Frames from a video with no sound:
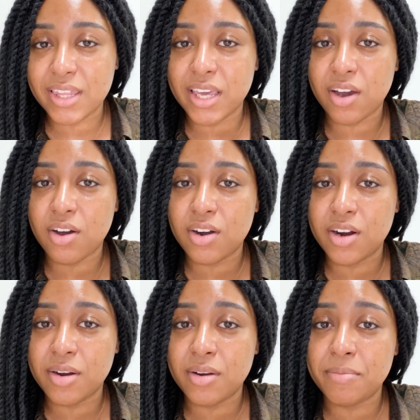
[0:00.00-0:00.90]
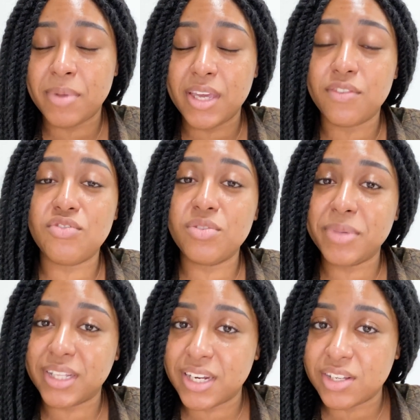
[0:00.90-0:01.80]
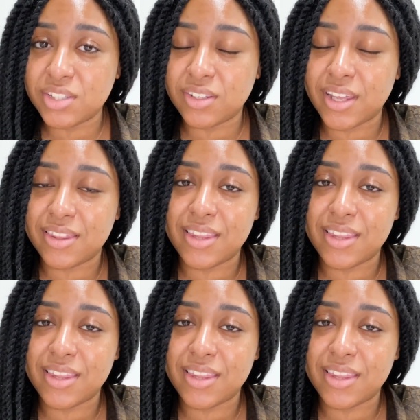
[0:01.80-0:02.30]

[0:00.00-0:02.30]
they are being formulated so that